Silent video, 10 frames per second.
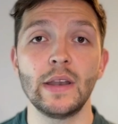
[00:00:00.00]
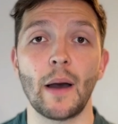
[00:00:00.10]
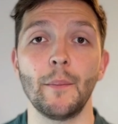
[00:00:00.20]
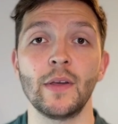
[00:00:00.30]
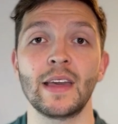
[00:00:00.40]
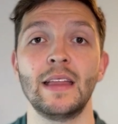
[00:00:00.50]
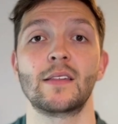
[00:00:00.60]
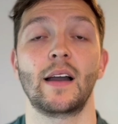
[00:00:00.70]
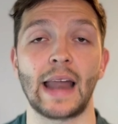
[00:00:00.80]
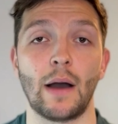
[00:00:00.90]
numbers
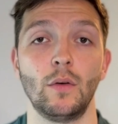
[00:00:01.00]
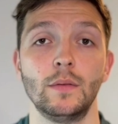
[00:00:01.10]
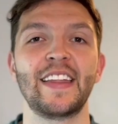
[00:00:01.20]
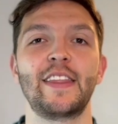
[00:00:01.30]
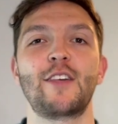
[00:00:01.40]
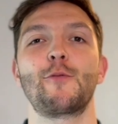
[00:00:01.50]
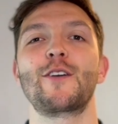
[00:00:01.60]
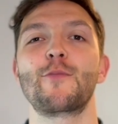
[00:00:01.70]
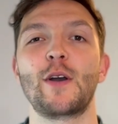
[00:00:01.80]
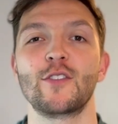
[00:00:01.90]
inside out. This
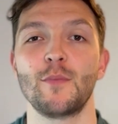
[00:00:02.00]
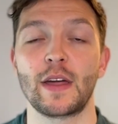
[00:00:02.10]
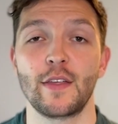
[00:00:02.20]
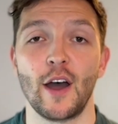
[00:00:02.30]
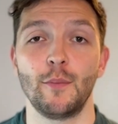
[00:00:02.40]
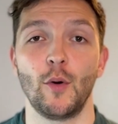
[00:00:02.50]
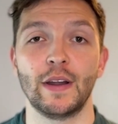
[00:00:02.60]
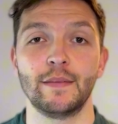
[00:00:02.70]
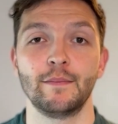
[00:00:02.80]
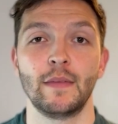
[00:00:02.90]
brings me on to my third
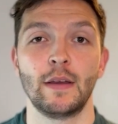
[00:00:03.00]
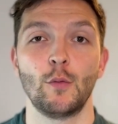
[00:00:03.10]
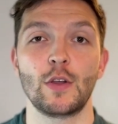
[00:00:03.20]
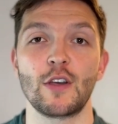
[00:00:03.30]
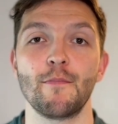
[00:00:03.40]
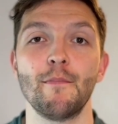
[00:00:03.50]
point, which is